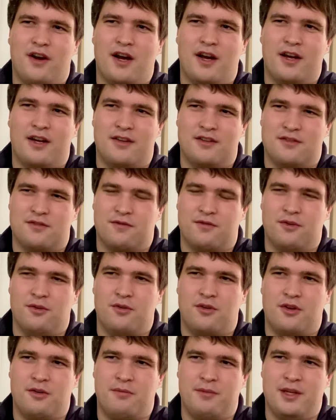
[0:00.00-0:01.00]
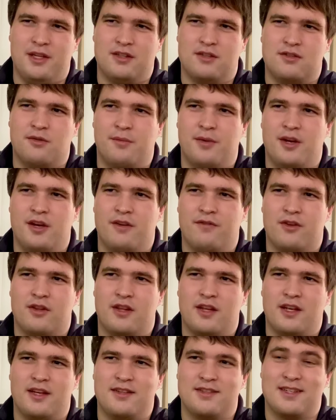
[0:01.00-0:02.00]
because fruit could mean so many different
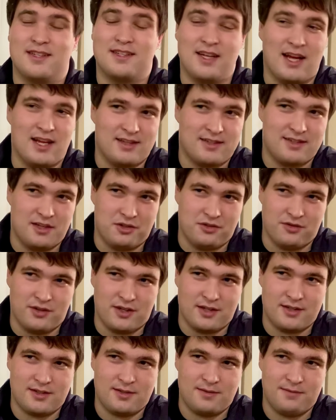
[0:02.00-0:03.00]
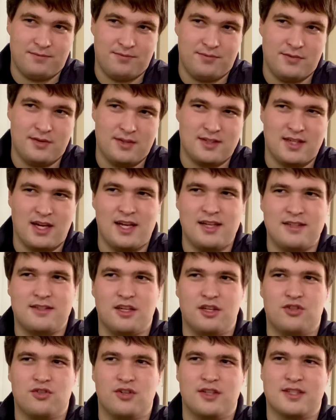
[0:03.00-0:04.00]
things, it's not citrus. It's not
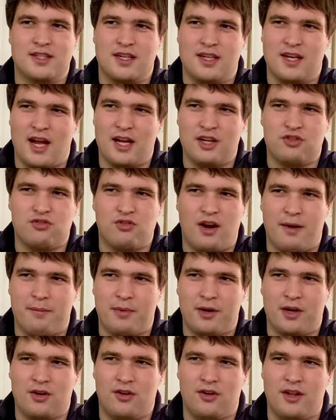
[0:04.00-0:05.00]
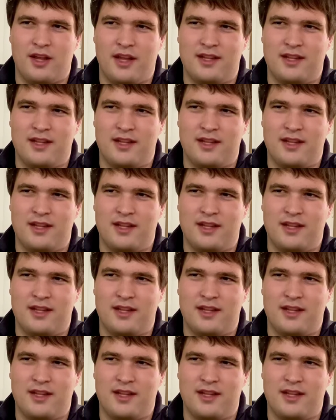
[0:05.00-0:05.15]
citrus, not tropical,